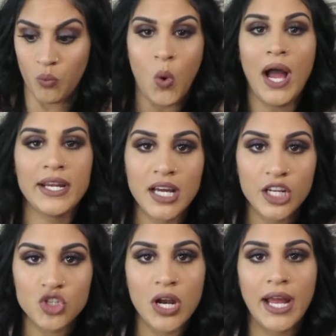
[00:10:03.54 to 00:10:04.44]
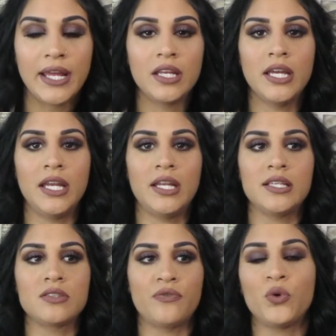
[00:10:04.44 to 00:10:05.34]
why not try it? It
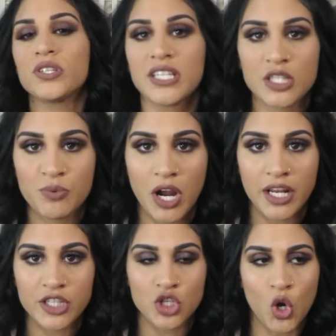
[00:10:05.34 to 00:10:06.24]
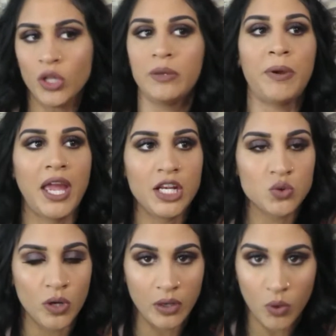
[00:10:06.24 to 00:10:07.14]
is full-size products. You're only paying
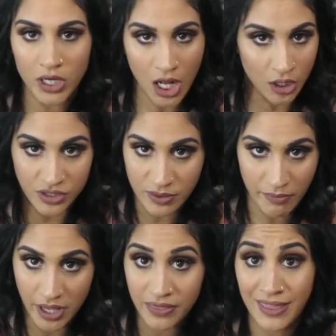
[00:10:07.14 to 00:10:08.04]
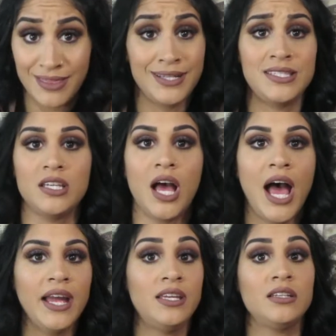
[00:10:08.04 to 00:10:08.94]
$21 a month. That's it.
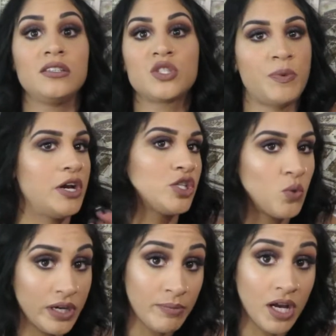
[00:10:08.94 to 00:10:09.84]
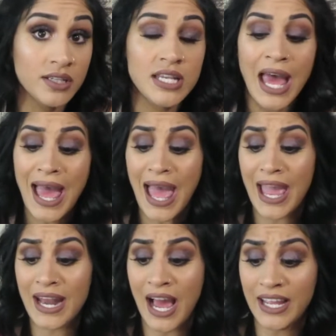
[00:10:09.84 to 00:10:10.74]
I can spare 20 bucks.
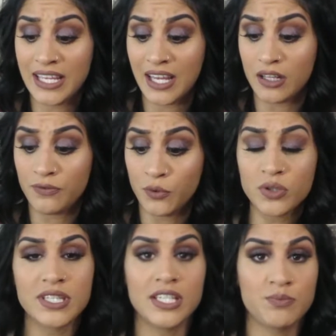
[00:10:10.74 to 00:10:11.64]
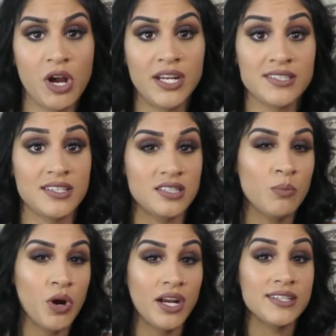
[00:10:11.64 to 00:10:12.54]
And I get full-size products.
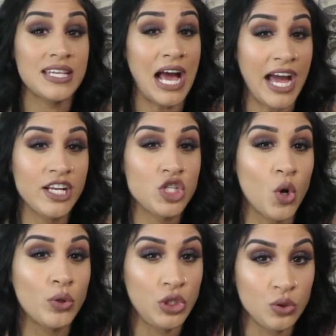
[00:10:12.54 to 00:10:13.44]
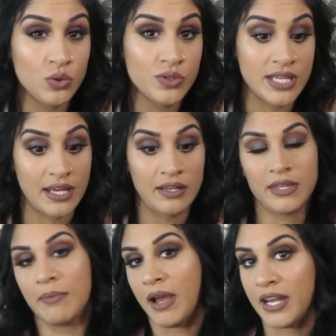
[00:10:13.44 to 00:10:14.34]
Some products that I don't use,
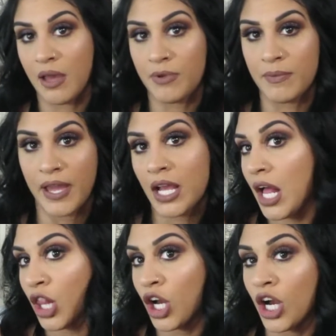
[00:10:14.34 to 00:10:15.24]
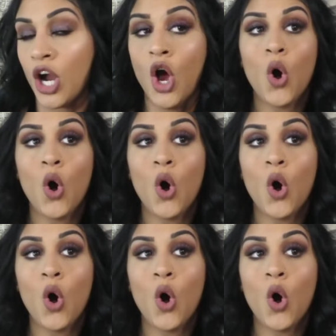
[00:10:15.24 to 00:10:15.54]
that they might not be my color